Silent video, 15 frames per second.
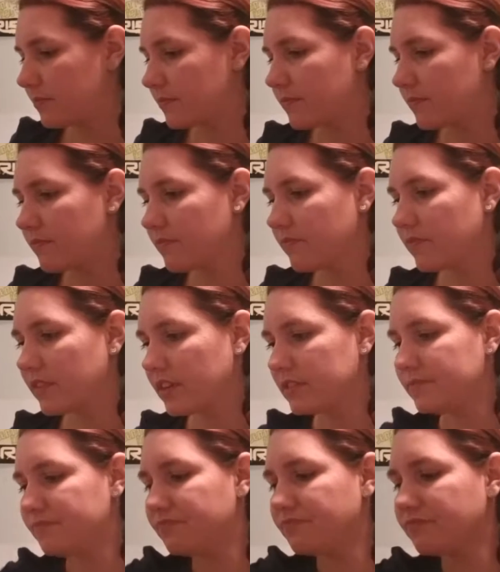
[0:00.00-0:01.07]

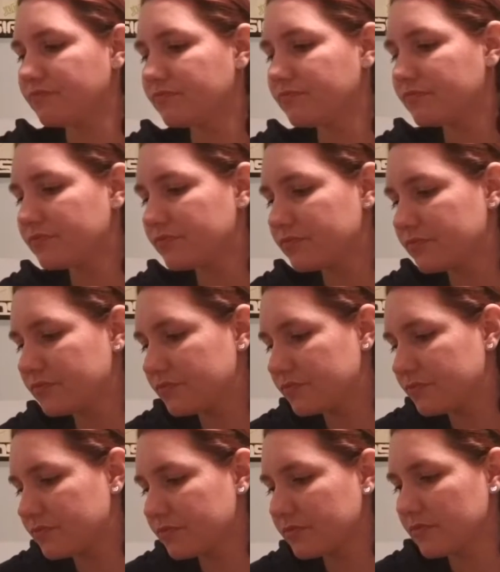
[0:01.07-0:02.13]

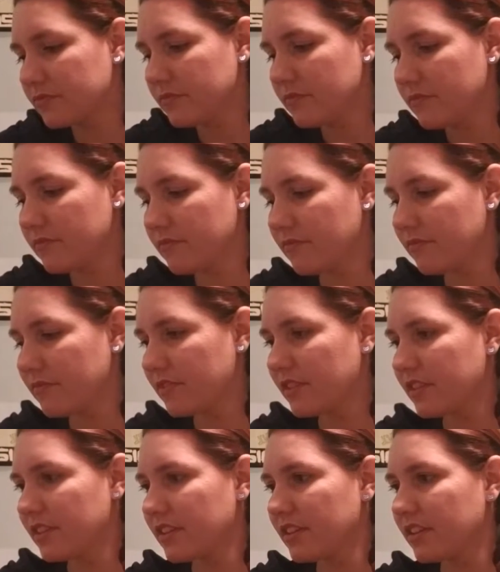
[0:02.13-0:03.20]

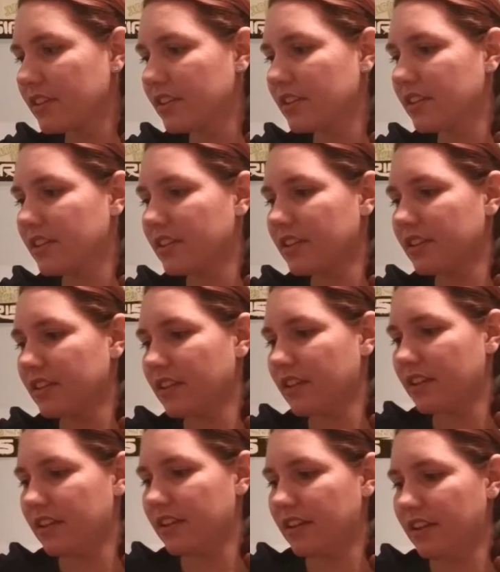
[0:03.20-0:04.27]

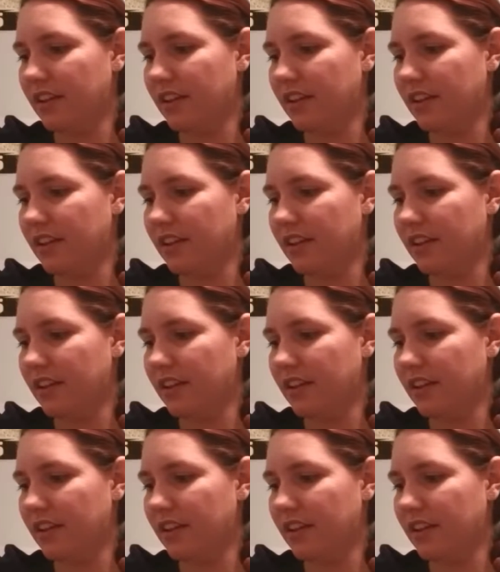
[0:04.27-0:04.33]
(silence)